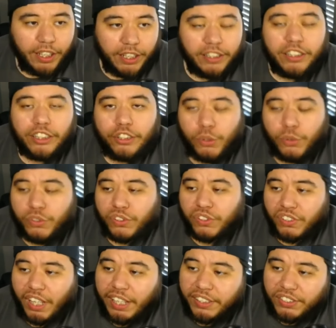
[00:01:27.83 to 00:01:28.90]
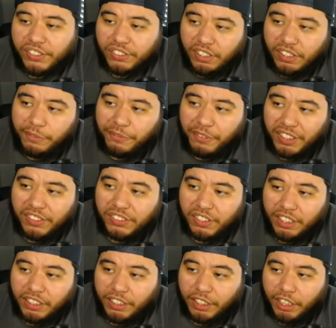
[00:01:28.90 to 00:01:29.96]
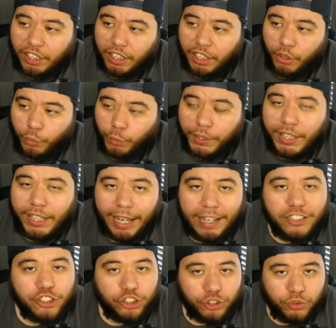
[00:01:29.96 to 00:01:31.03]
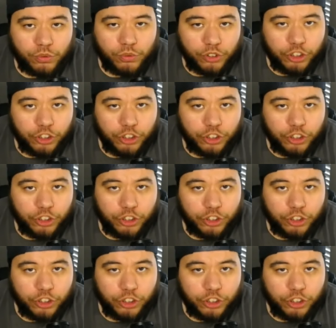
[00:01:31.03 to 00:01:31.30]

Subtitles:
and the Houston Texans defense said, "We got you.